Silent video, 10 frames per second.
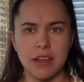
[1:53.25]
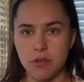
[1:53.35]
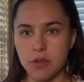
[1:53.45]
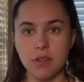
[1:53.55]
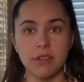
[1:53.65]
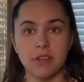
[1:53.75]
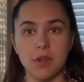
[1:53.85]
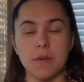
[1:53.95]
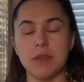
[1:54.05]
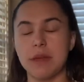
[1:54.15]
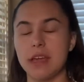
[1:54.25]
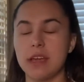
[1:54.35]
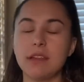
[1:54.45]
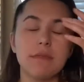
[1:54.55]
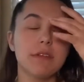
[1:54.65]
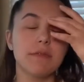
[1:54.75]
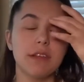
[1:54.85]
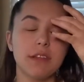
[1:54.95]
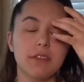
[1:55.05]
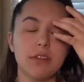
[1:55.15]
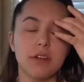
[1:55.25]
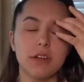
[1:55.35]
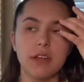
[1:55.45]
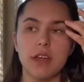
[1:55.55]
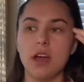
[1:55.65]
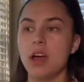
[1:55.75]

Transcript: And who knows, this could be the beginning of your fitness journey.